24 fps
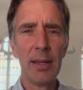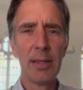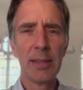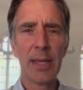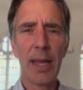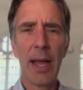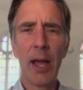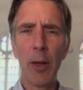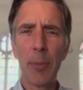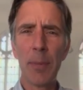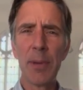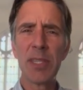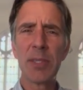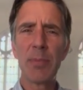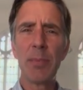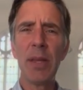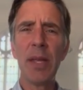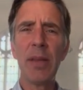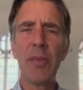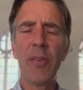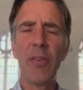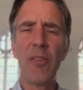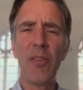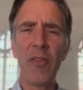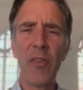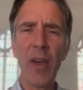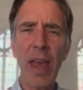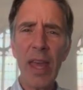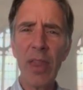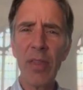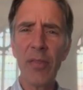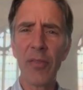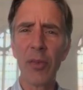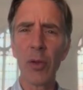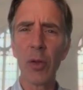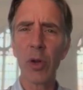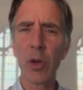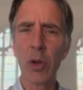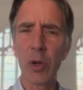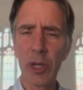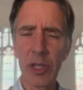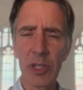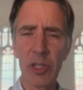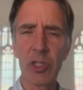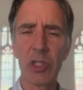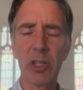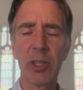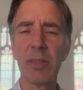to help us be faithful
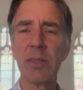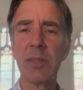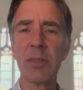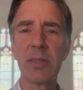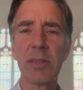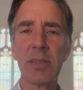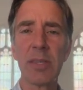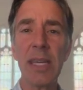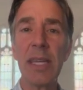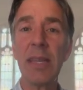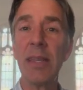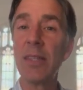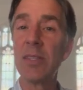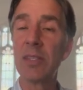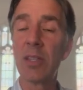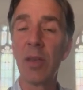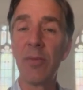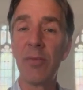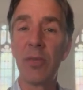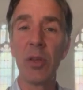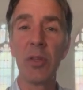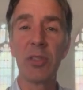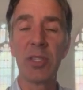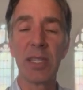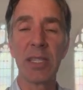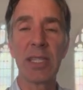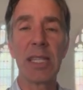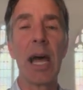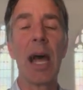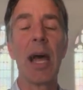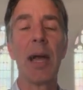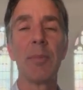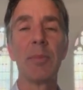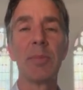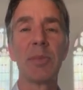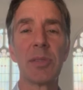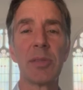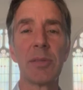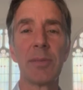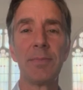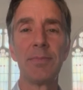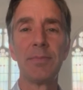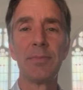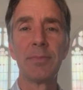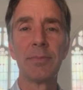Christians in these confusing times.